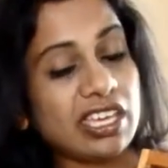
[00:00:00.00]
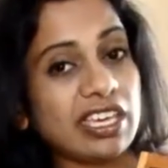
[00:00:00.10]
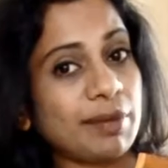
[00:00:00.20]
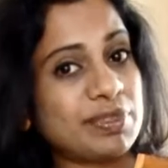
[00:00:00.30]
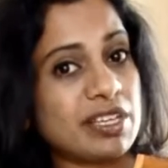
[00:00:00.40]

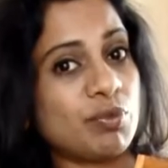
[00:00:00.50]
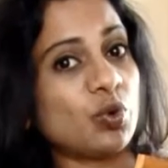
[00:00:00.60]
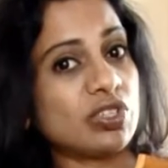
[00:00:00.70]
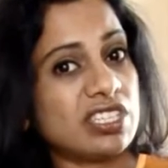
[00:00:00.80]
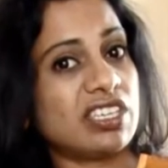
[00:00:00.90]
He kept some
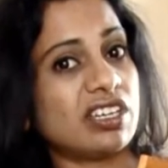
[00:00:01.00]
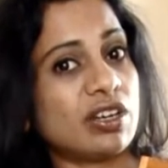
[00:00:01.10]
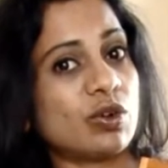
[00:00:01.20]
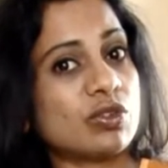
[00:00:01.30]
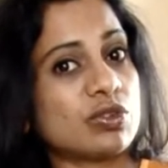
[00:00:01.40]
hooks here
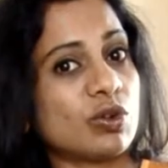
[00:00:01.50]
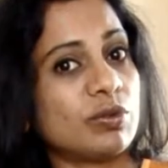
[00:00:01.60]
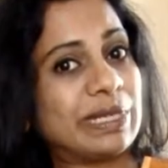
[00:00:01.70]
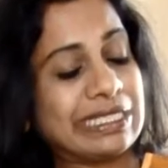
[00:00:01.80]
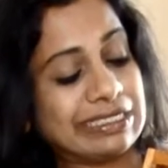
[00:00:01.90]

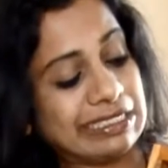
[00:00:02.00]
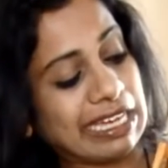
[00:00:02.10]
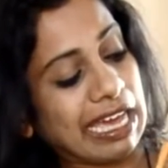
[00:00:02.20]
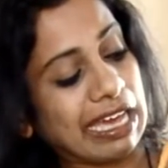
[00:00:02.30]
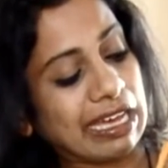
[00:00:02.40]
also, but
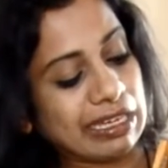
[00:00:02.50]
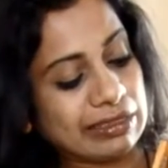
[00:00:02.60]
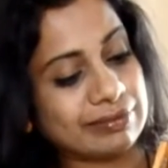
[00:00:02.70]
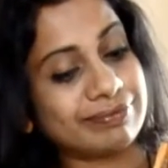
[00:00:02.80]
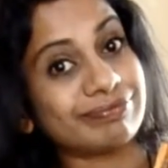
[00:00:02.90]

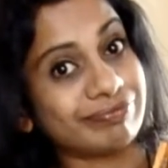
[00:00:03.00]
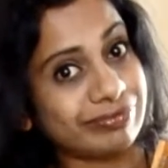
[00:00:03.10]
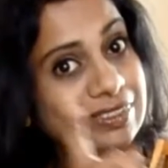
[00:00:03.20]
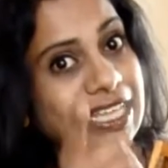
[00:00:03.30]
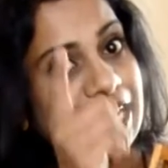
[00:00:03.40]
yeah,
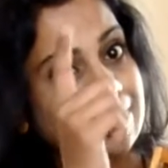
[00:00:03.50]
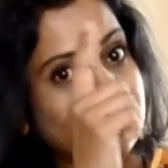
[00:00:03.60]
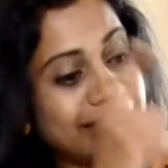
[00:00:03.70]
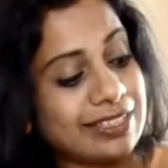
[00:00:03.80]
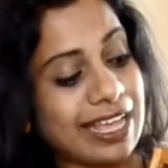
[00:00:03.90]

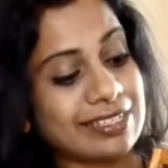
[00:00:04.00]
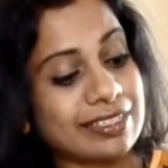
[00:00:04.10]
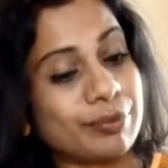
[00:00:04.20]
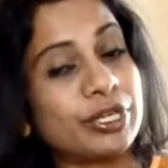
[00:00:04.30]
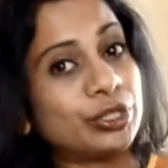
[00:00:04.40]
that's
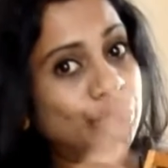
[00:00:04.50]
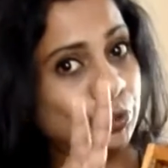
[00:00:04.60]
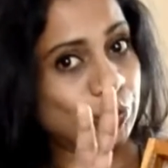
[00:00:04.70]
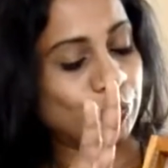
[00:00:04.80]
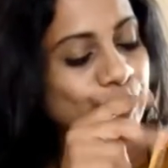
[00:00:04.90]
disaster number
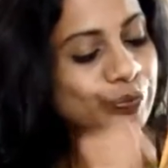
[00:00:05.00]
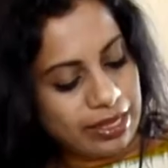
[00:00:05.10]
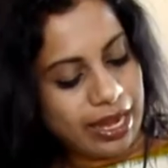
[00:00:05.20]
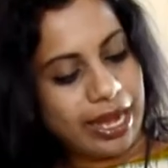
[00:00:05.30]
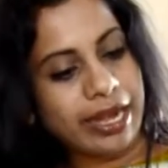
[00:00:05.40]

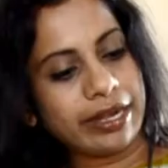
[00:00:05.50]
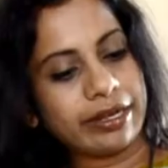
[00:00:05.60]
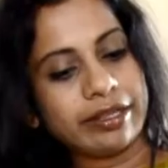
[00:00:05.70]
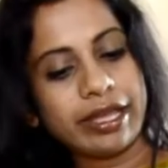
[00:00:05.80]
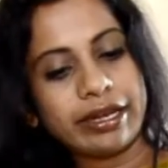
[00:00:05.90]
2.
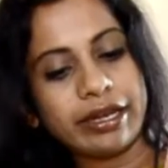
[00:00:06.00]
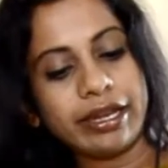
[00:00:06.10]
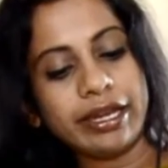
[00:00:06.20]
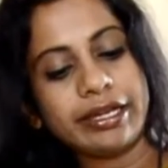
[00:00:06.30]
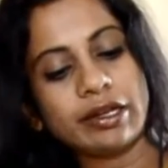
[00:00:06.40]
And
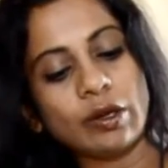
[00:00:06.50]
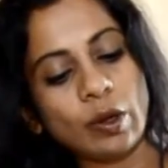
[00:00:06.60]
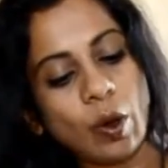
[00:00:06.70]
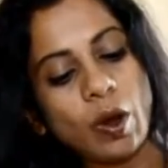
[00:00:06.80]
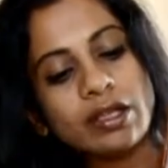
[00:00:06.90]
then
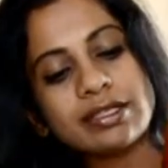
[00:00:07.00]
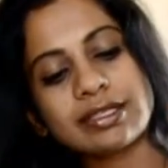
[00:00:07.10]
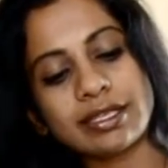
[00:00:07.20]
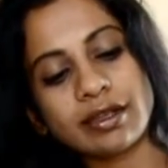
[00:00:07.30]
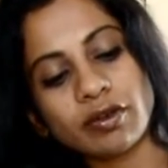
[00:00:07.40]
it
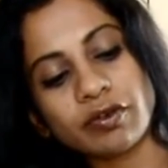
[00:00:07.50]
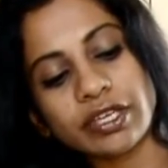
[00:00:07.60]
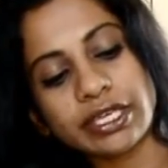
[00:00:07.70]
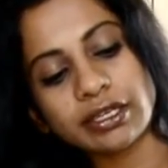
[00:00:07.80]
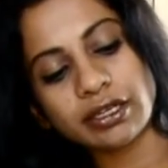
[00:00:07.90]
locks
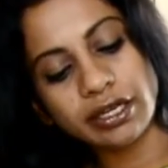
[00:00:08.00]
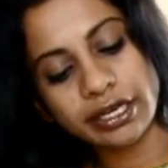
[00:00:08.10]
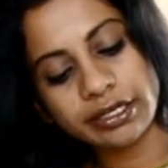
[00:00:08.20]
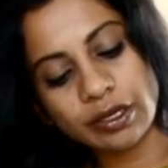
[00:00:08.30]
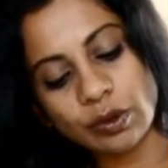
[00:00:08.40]
over
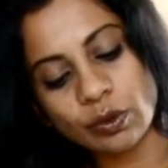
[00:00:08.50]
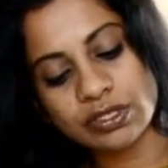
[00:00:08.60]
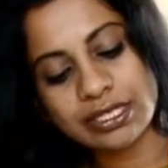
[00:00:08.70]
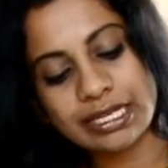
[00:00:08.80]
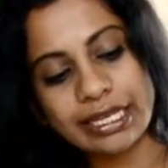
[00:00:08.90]
here, it
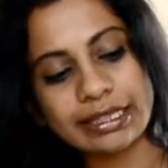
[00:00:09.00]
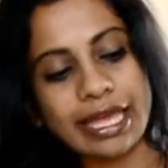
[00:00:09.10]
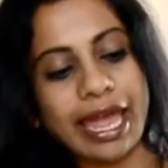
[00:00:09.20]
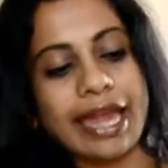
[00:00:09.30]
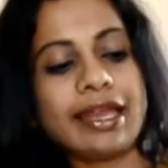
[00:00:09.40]
closes
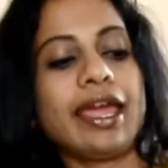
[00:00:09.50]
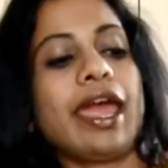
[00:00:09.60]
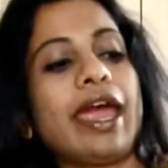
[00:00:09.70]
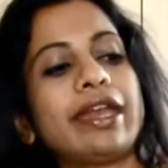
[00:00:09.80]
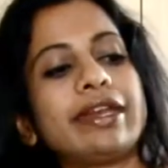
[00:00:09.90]
like that,
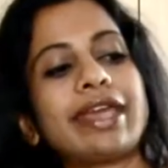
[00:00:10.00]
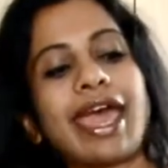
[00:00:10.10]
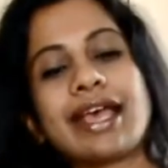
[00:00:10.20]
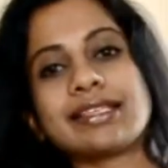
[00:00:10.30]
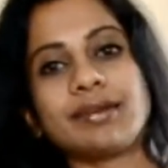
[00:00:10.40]
and it
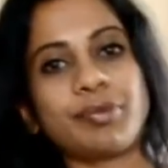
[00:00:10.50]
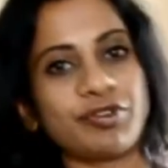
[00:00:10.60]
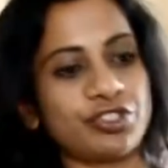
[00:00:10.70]
has a